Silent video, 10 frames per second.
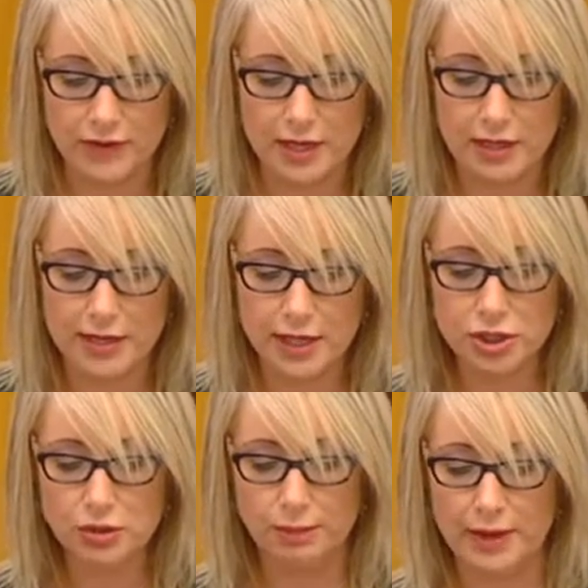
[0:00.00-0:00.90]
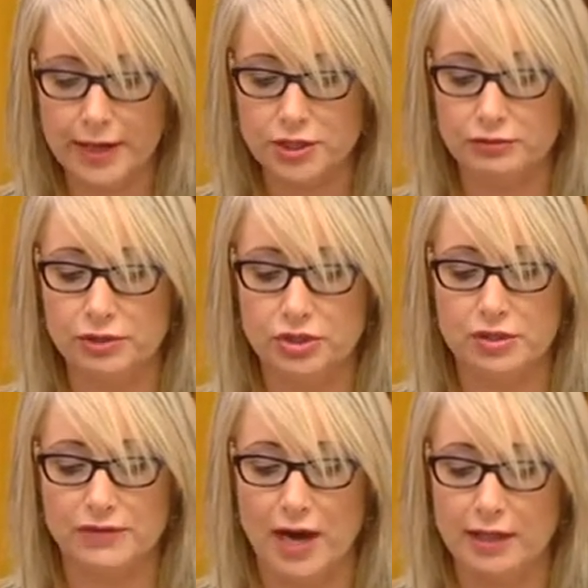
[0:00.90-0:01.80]
the National Plan to
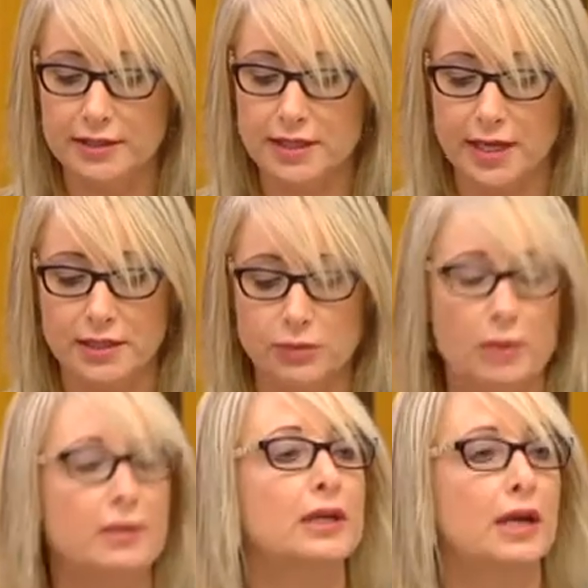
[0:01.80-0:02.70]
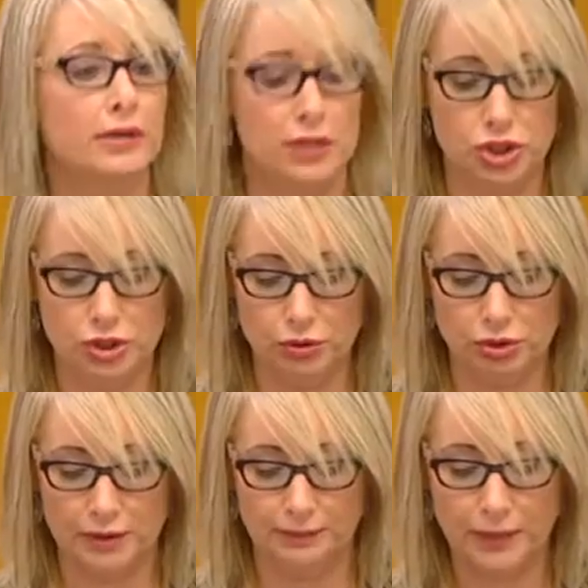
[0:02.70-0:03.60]
Reduce Violence Against Women and Their
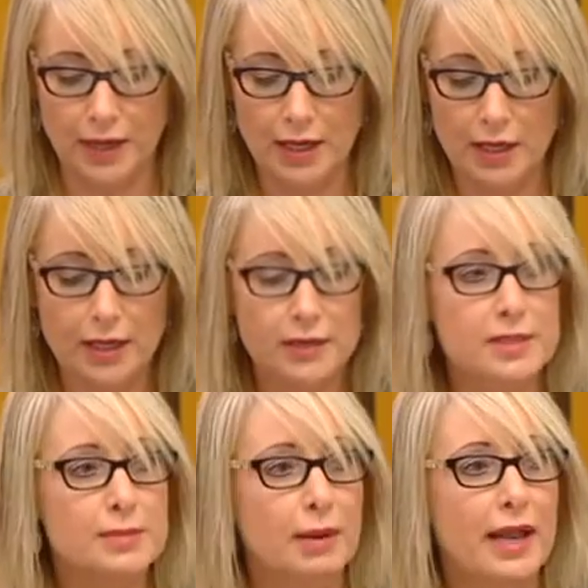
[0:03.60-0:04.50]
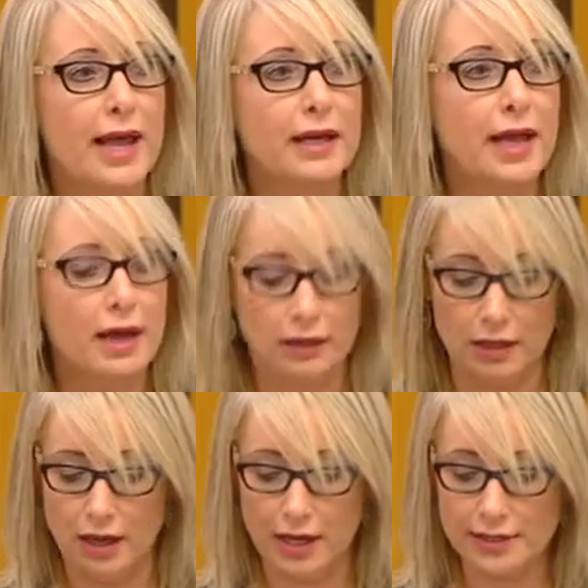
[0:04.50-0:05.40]
Children. This plan
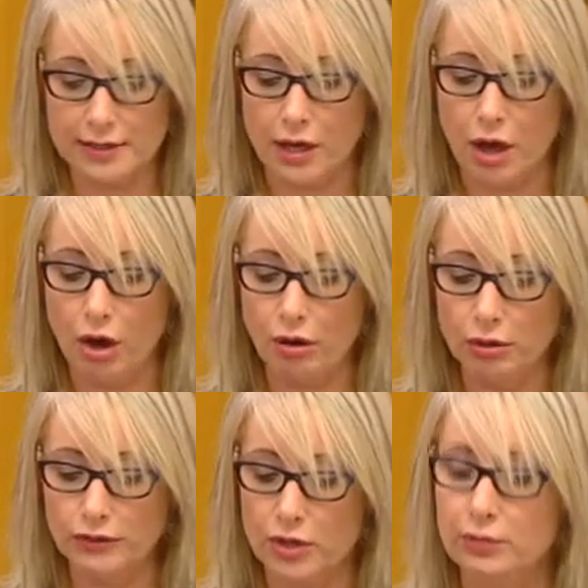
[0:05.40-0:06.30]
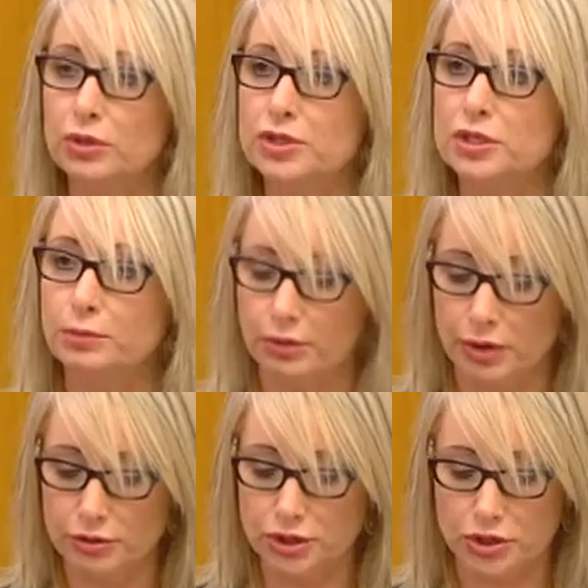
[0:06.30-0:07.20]
outlines a whole-of-community
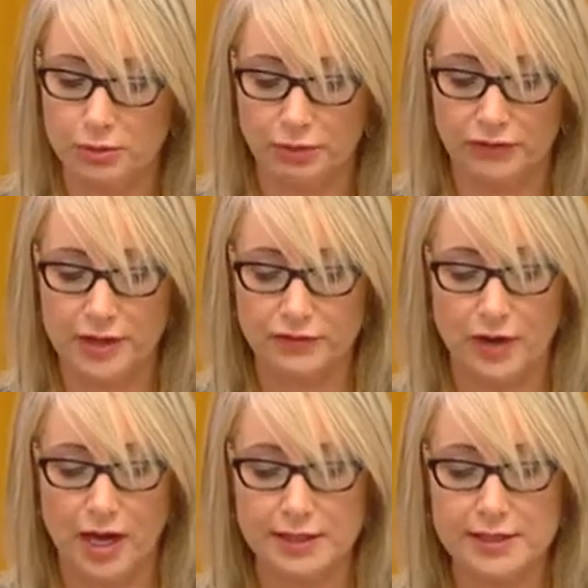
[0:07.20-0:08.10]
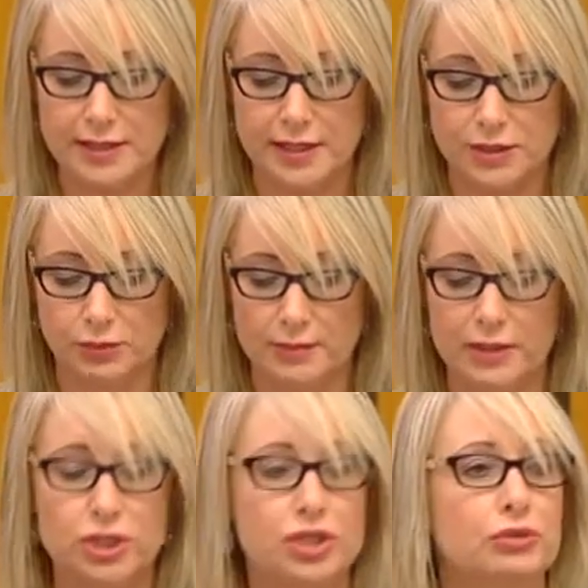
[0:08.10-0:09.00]
approach to prevent violence against
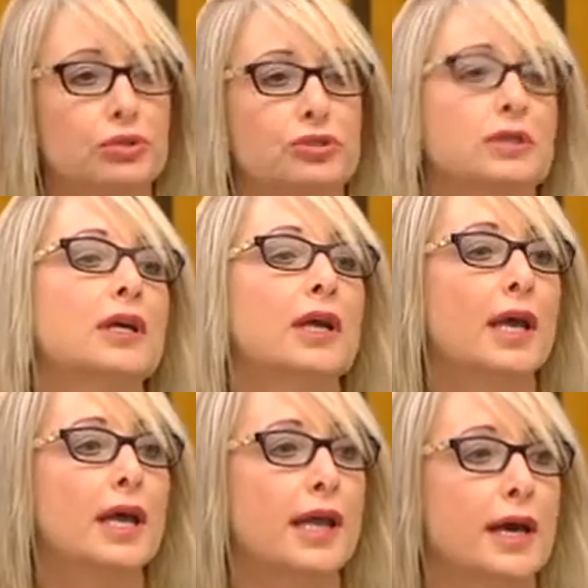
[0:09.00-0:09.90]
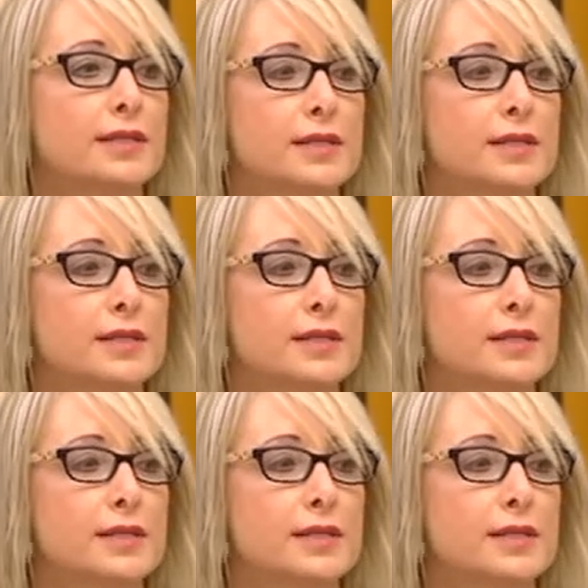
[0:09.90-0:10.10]
women and children in our